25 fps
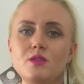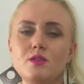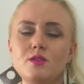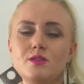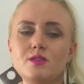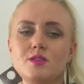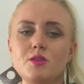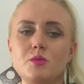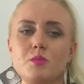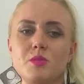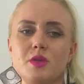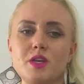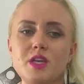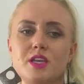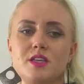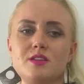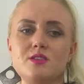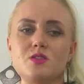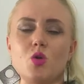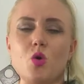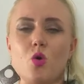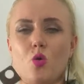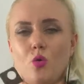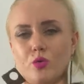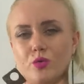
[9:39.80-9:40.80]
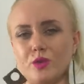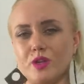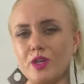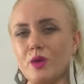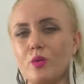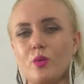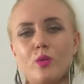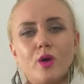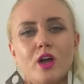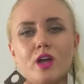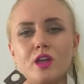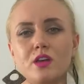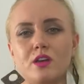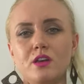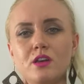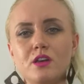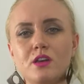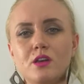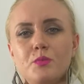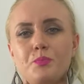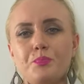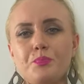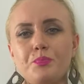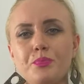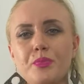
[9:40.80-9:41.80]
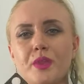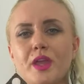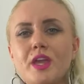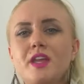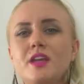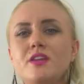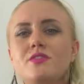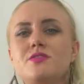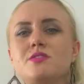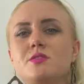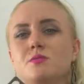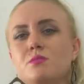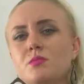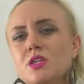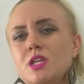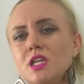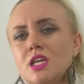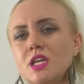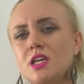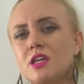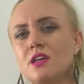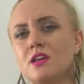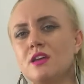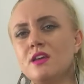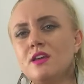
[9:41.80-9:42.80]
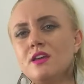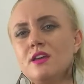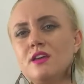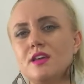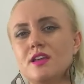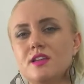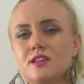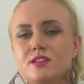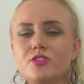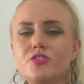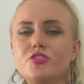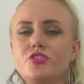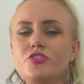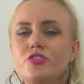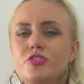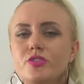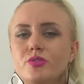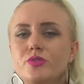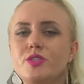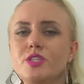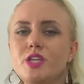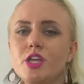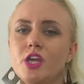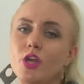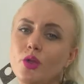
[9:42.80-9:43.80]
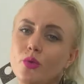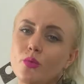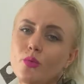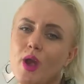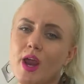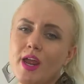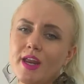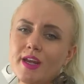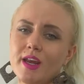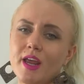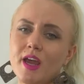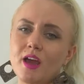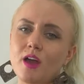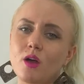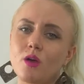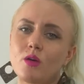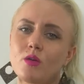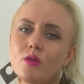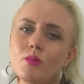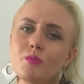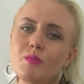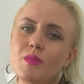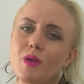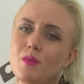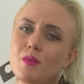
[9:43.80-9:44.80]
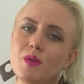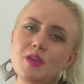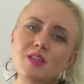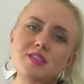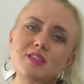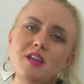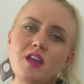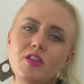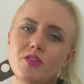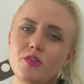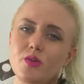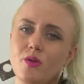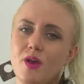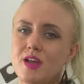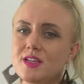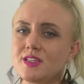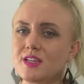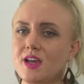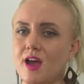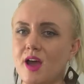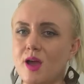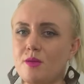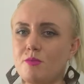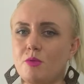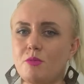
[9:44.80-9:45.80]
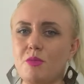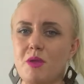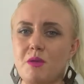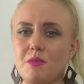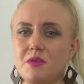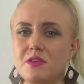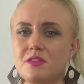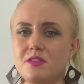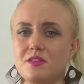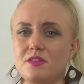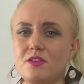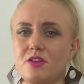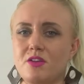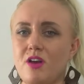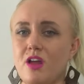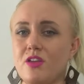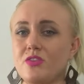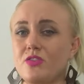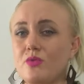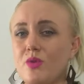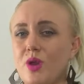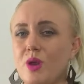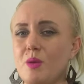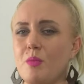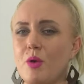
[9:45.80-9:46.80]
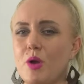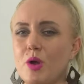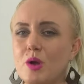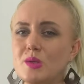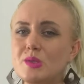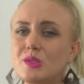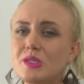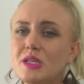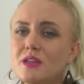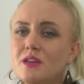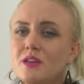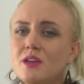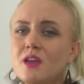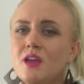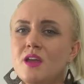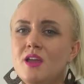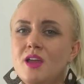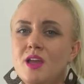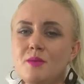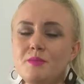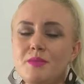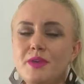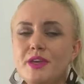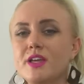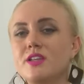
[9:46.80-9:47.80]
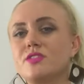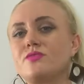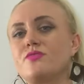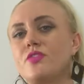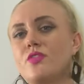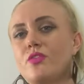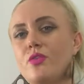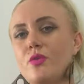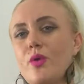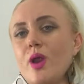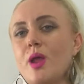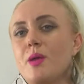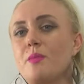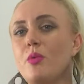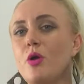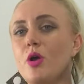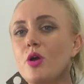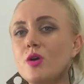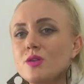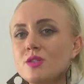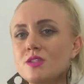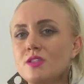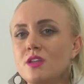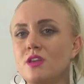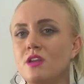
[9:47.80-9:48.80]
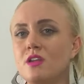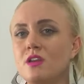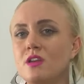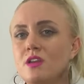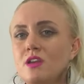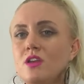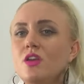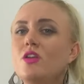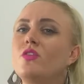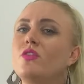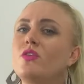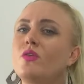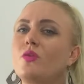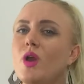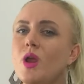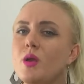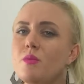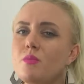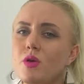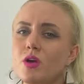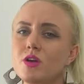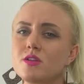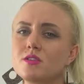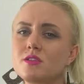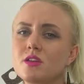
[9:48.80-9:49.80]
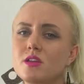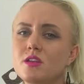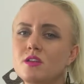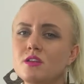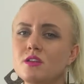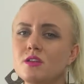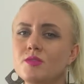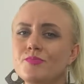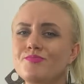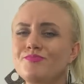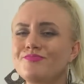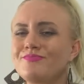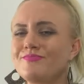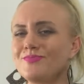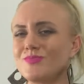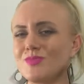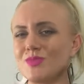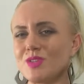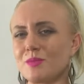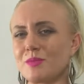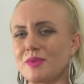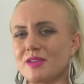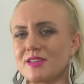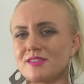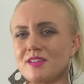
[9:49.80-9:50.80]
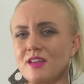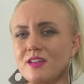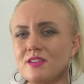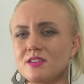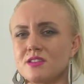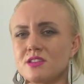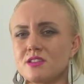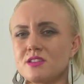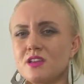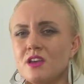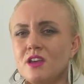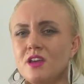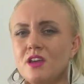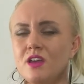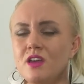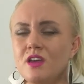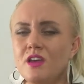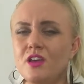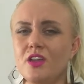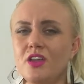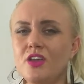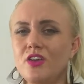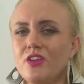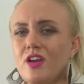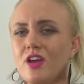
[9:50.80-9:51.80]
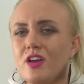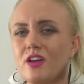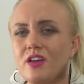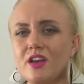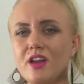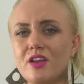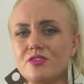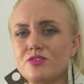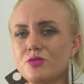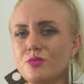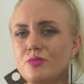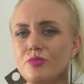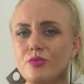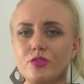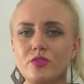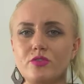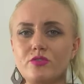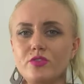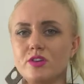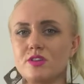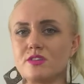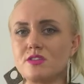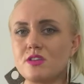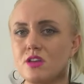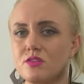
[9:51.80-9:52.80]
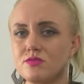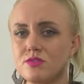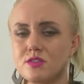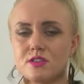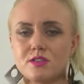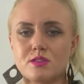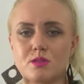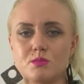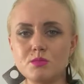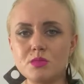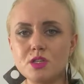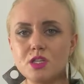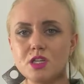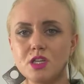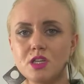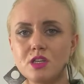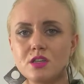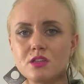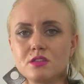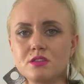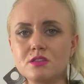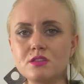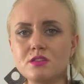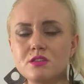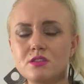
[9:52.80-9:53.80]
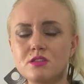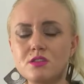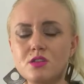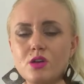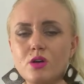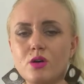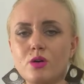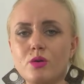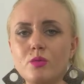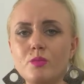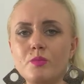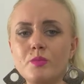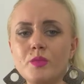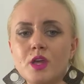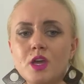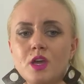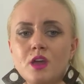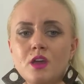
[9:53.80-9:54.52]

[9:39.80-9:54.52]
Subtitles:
somebody's only one. And if somebody isn't choosing you right now, maybe it's not the right time, or maybe they're not the right person, because for the right person, you're the right person. Does that make sense? You're not gonna have to prove yourself to somebody. So